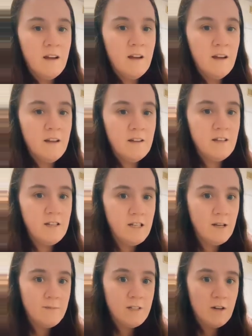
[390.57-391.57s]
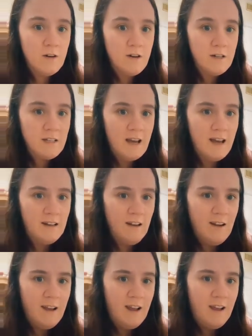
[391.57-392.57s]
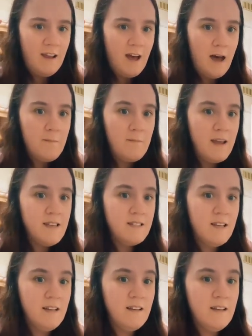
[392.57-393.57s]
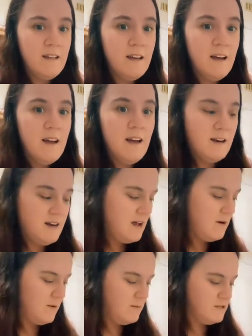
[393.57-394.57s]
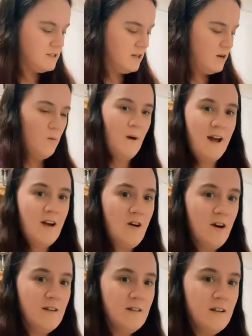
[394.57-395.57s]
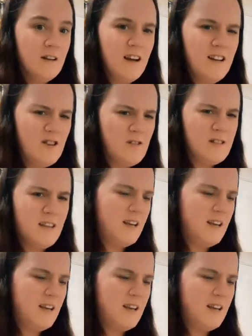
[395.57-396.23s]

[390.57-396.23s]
The chips are cooked and looking amazing. Now I'm just going to whack on, can you see?